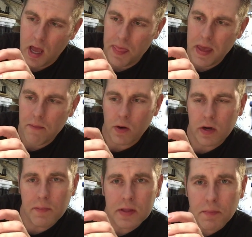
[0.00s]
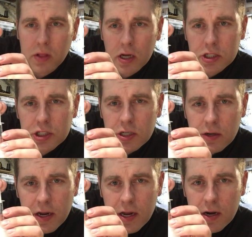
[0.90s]
and then we're gonna put the
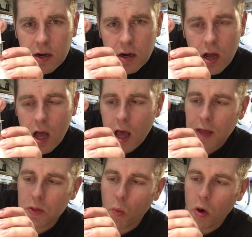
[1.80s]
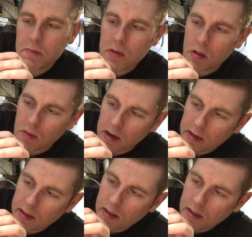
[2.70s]
plunger right here at the one mil mark.